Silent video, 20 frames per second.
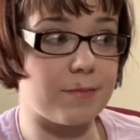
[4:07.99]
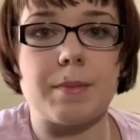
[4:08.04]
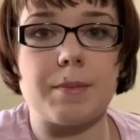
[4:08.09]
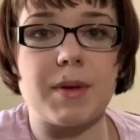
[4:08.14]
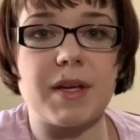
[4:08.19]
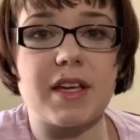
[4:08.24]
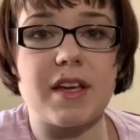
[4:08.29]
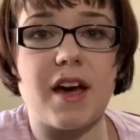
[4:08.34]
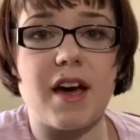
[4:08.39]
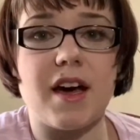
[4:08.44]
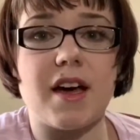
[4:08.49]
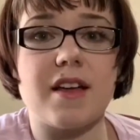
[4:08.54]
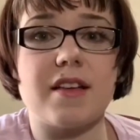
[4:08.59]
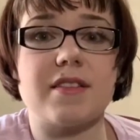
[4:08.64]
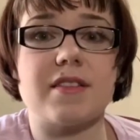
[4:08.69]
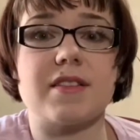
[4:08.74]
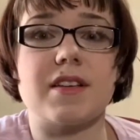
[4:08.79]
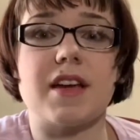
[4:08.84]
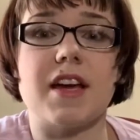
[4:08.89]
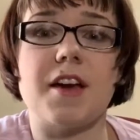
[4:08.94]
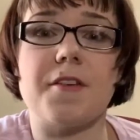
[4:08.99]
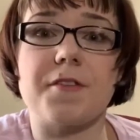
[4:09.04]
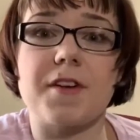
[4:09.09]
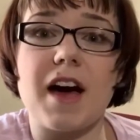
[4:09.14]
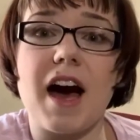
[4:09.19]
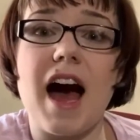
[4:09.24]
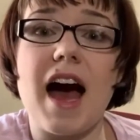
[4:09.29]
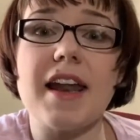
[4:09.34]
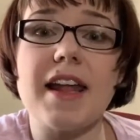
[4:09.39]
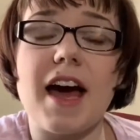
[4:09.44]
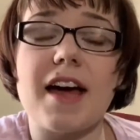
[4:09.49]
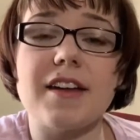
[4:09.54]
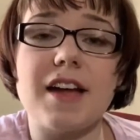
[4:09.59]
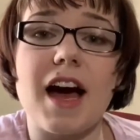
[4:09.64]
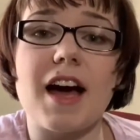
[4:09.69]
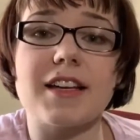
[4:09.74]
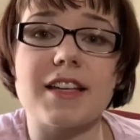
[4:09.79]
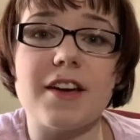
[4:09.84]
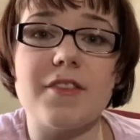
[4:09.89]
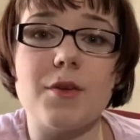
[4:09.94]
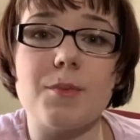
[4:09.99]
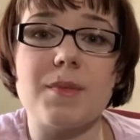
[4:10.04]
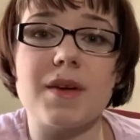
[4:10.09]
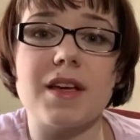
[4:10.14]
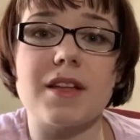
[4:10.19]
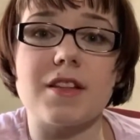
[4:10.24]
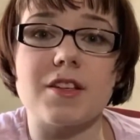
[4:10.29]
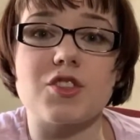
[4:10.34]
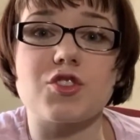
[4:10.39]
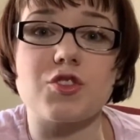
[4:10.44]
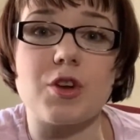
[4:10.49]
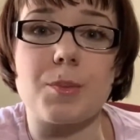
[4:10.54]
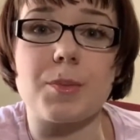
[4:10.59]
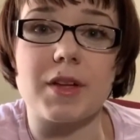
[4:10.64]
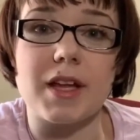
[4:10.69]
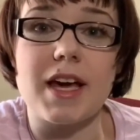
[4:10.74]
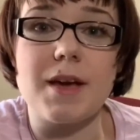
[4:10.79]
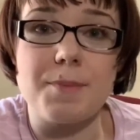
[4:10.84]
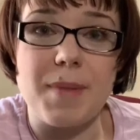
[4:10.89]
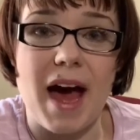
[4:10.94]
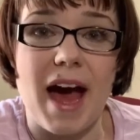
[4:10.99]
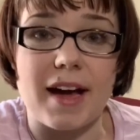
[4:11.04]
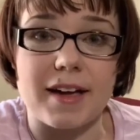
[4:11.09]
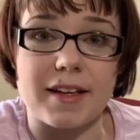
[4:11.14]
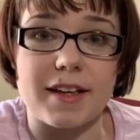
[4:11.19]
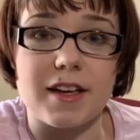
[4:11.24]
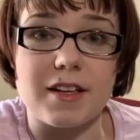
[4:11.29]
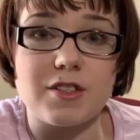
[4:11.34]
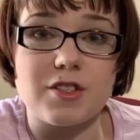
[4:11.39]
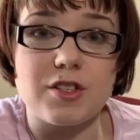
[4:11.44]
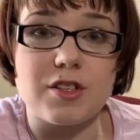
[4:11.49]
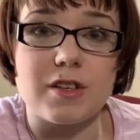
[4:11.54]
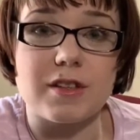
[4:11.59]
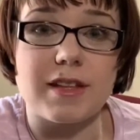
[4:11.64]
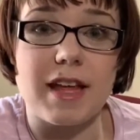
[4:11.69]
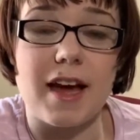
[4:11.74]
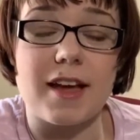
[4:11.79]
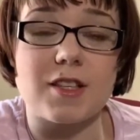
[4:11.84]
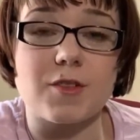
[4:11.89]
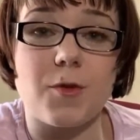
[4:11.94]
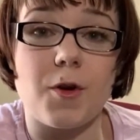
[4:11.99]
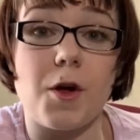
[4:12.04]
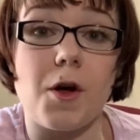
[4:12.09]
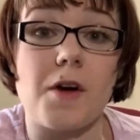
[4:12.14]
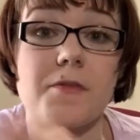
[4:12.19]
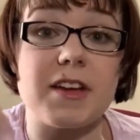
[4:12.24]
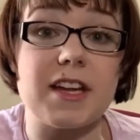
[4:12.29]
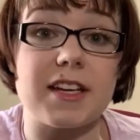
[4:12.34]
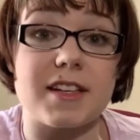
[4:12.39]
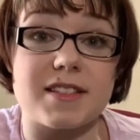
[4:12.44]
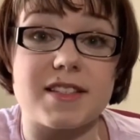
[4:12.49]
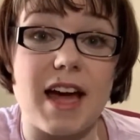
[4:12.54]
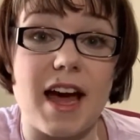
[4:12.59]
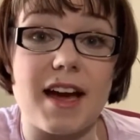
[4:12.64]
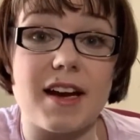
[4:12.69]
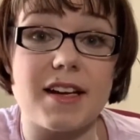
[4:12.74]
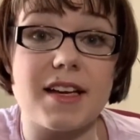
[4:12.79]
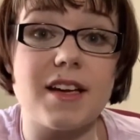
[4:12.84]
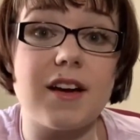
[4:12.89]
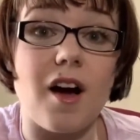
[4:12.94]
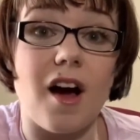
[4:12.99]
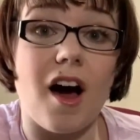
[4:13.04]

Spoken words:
Because if God had not given me this AAA package that is full of anxiety,